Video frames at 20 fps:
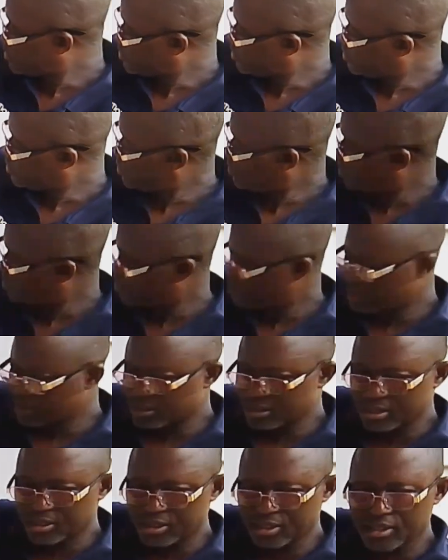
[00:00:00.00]

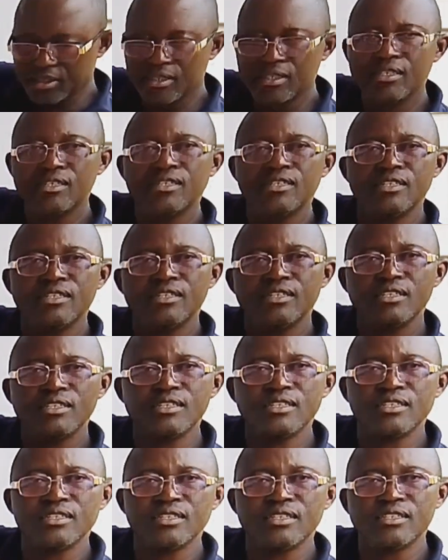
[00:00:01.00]

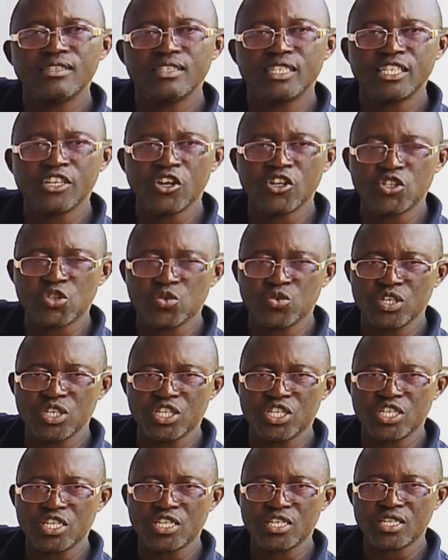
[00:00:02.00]
the door
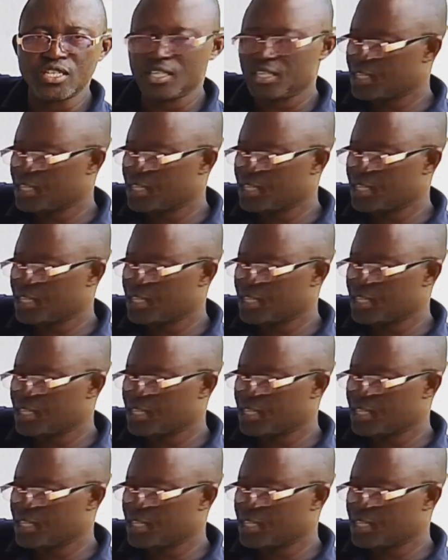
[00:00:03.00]
switch.